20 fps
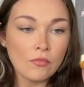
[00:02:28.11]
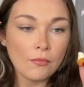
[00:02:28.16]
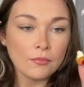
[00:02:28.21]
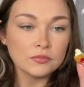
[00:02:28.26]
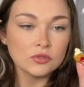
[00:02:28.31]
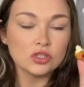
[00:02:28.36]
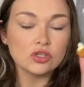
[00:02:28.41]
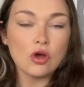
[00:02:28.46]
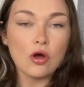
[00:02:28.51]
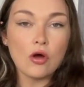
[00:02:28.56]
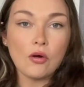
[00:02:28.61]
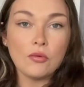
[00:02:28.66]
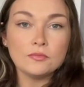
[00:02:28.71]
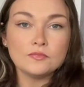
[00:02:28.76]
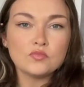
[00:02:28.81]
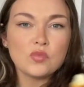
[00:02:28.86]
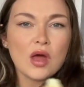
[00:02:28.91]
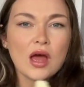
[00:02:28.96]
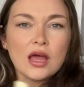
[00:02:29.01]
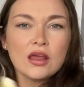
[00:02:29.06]
So
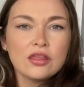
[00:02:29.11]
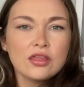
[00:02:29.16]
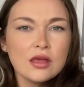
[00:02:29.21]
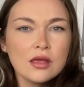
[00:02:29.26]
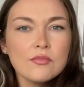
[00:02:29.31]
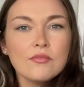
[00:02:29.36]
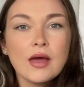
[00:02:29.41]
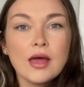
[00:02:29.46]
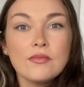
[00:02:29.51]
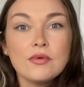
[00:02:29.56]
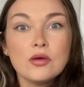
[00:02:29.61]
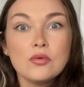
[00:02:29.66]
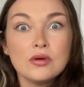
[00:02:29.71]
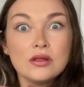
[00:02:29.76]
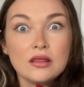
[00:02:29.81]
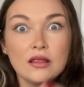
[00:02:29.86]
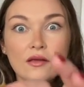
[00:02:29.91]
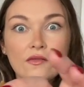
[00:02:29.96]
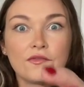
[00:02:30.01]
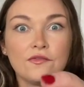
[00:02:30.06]
I think maybe when
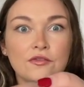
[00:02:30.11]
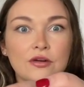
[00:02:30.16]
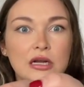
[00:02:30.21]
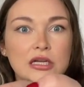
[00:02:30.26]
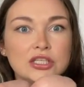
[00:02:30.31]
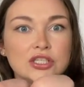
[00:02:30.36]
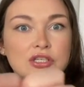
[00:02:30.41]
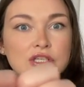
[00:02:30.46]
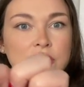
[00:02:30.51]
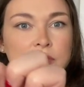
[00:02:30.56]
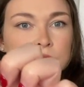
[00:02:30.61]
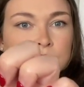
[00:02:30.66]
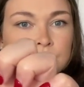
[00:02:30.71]
they're fresh,